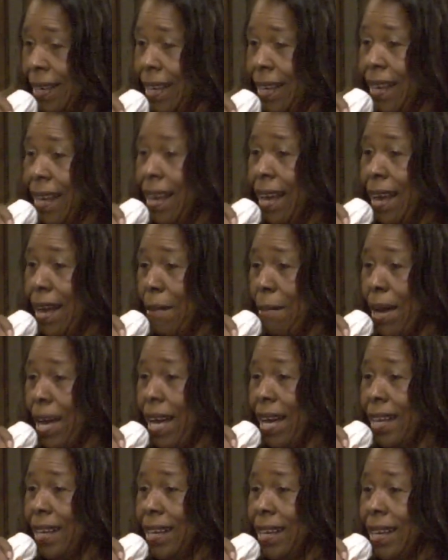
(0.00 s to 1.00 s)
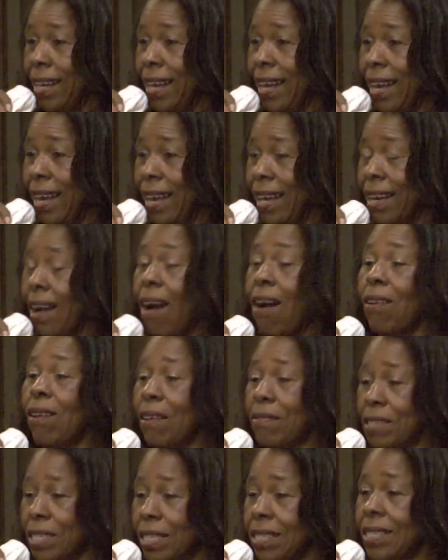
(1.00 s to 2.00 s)
Say amen. Amen.
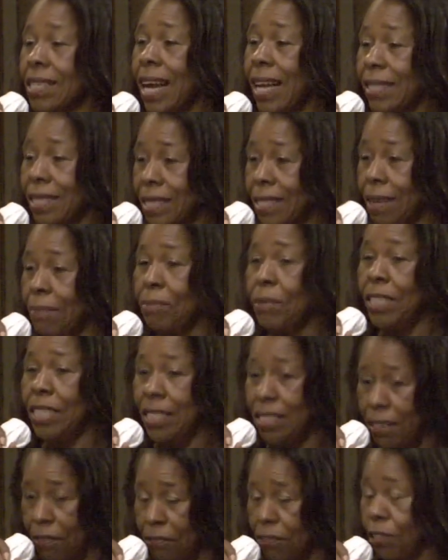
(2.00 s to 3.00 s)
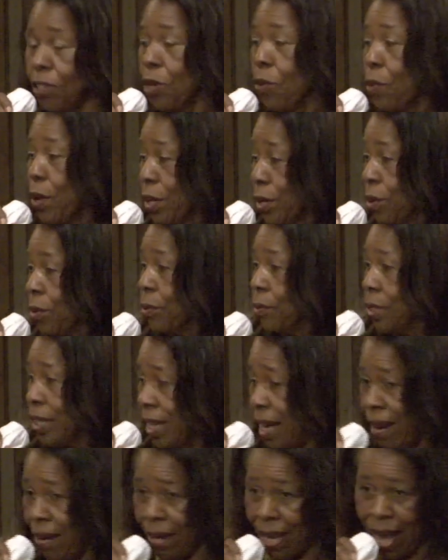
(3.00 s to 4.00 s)
And all of us has got something
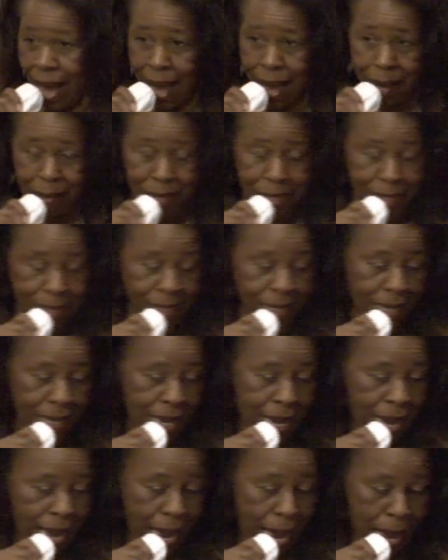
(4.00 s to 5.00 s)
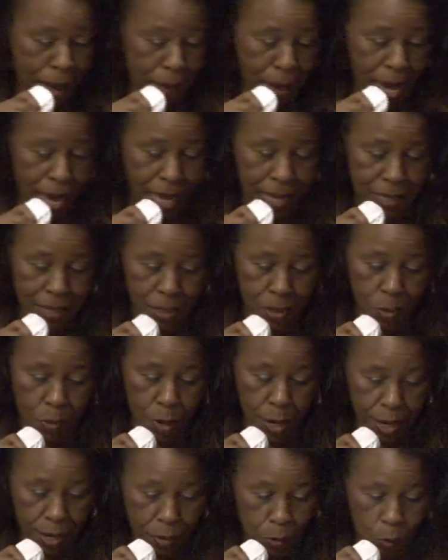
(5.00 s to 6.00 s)
different going on in our lives.
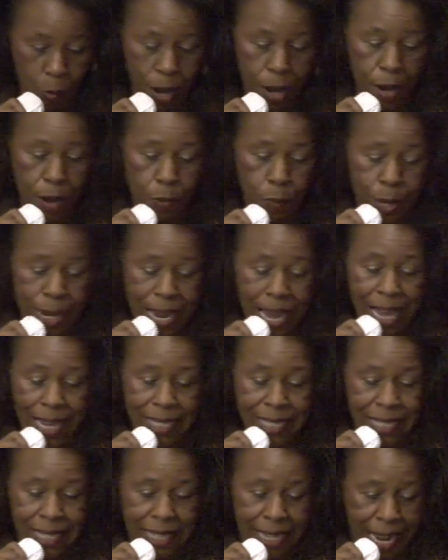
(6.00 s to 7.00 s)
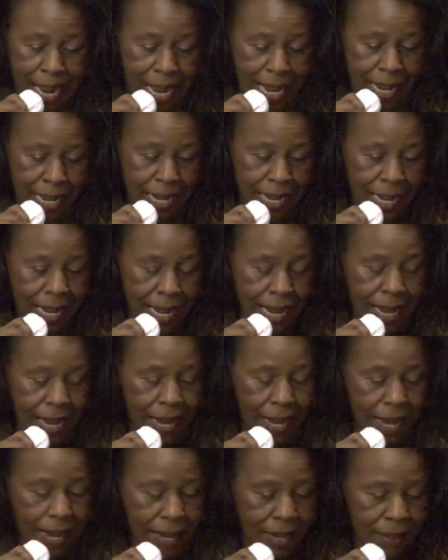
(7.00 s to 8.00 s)
Amen. So where, where are we at
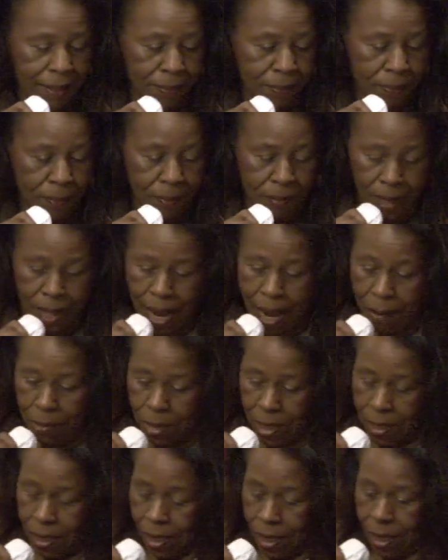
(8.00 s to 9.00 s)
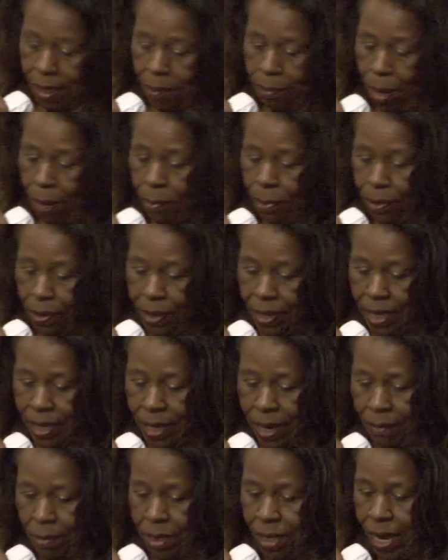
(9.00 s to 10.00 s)
today? Uh, I was
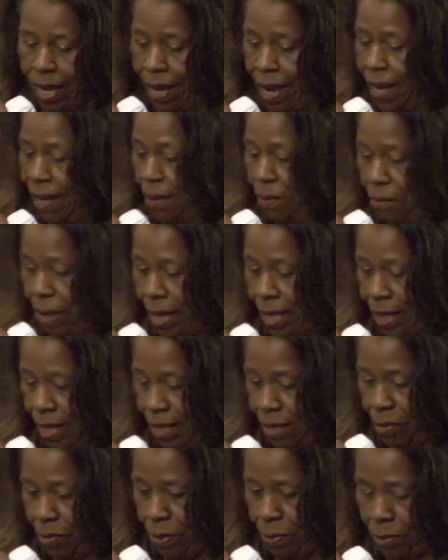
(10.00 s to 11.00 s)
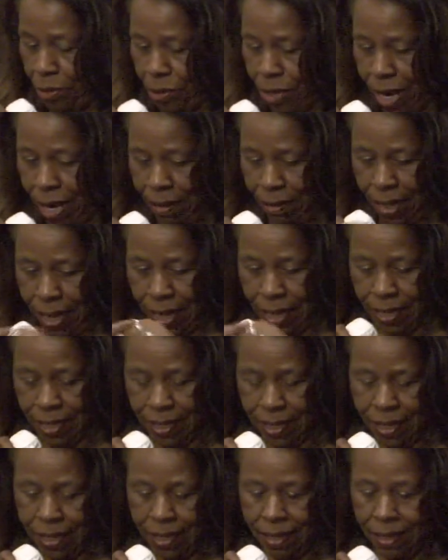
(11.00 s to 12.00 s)
looking in my book and I was like, I didn't write that
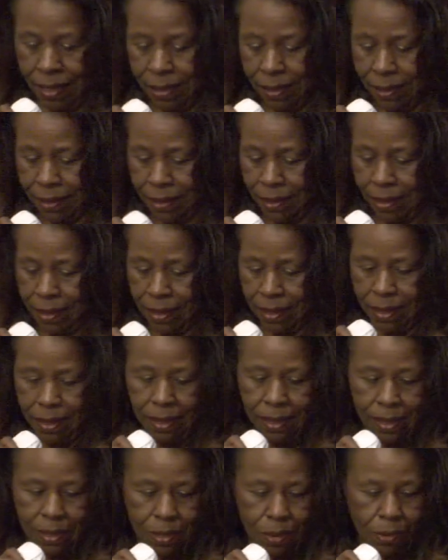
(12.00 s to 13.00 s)
scripture down last evening.